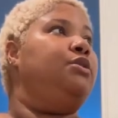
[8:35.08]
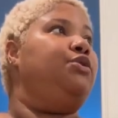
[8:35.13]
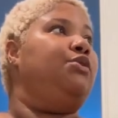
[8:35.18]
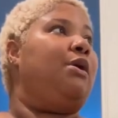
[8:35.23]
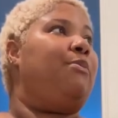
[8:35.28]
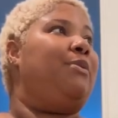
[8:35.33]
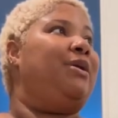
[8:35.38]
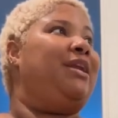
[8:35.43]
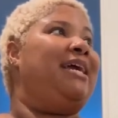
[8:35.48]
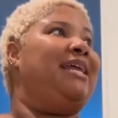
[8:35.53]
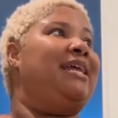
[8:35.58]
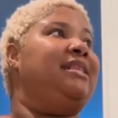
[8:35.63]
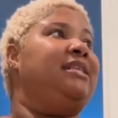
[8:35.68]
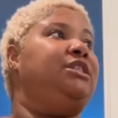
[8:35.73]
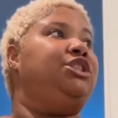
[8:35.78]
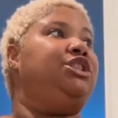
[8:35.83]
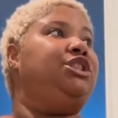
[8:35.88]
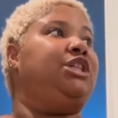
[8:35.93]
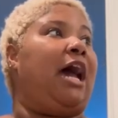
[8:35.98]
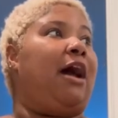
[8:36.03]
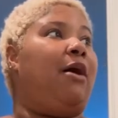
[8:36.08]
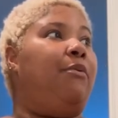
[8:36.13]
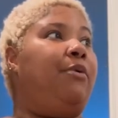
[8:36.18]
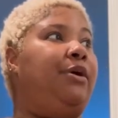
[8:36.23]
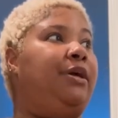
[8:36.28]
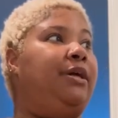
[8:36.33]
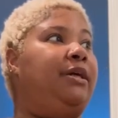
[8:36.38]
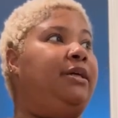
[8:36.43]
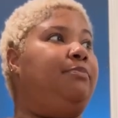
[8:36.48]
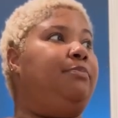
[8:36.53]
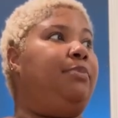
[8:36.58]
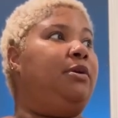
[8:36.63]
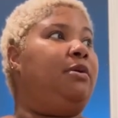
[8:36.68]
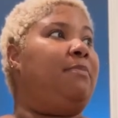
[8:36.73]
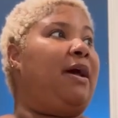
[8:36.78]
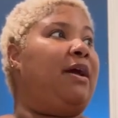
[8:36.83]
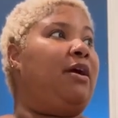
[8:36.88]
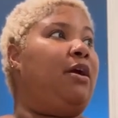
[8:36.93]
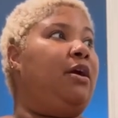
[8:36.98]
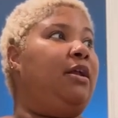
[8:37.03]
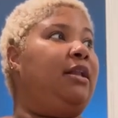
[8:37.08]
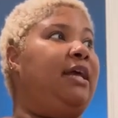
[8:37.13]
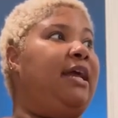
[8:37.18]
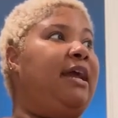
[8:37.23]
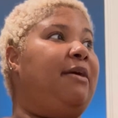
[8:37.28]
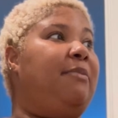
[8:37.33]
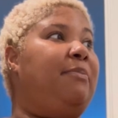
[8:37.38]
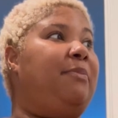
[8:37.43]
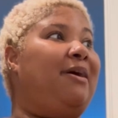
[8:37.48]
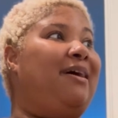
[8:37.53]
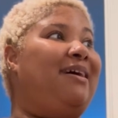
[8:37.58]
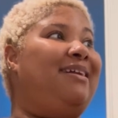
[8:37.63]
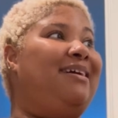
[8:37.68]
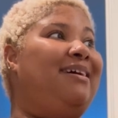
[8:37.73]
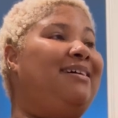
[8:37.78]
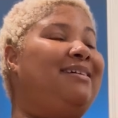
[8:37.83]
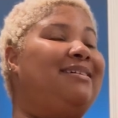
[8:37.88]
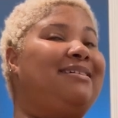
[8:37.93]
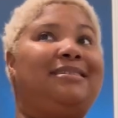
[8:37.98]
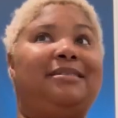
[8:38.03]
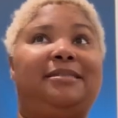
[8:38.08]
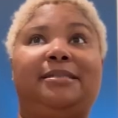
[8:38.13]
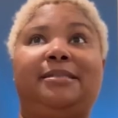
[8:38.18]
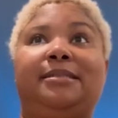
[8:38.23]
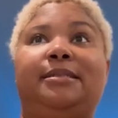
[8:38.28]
I want to get in the shower and put in my curly hair products?